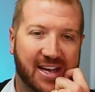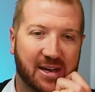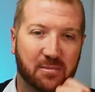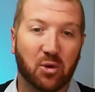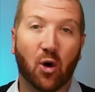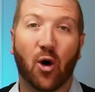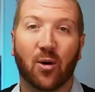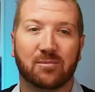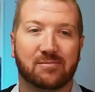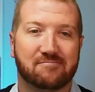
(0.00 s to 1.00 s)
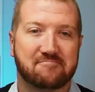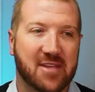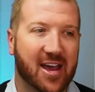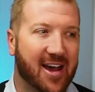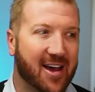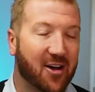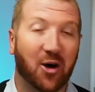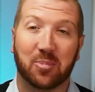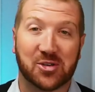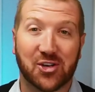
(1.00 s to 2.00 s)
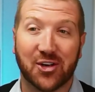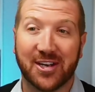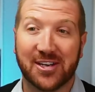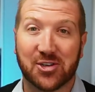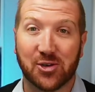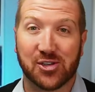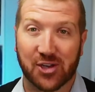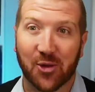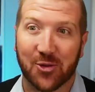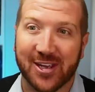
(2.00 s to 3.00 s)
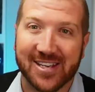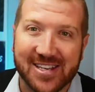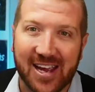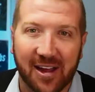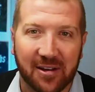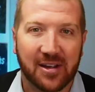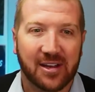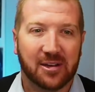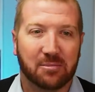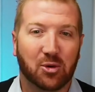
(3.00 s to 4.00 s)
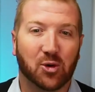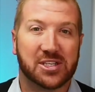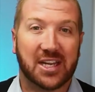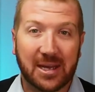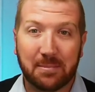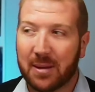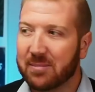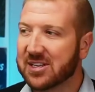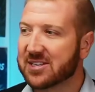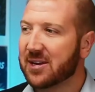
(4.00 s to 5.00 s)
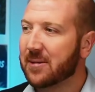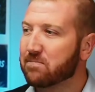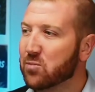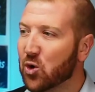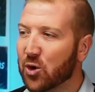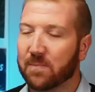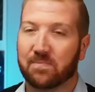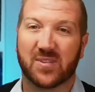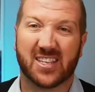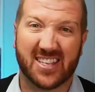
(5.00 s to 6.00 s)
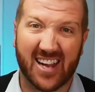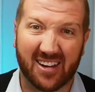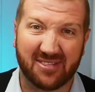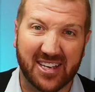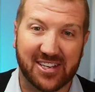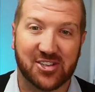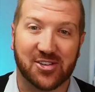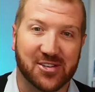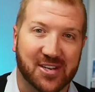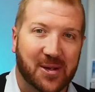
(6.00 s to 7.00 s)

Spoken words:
more opportunity to slow things down, more team members, more staffing issues,